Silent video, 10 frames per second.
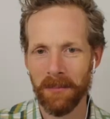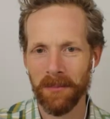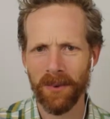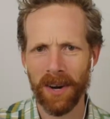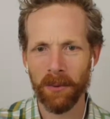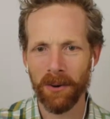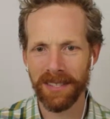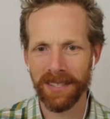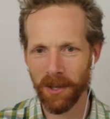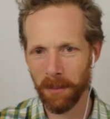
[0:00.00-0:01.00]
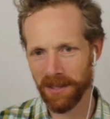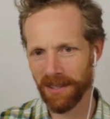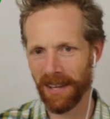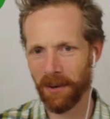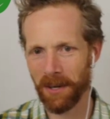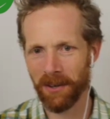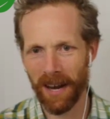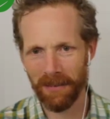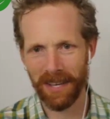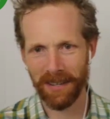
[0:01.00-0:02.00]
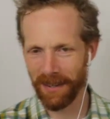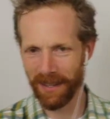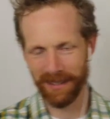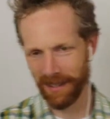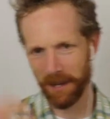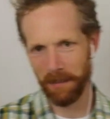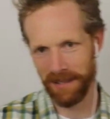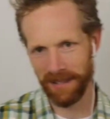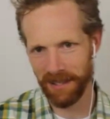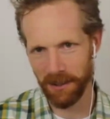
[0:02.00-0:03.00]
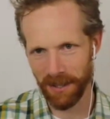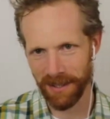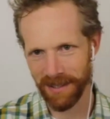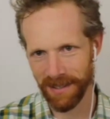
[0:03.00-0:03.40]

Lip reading: Right. Well, it's almost like we gravitate to things that come easy to us.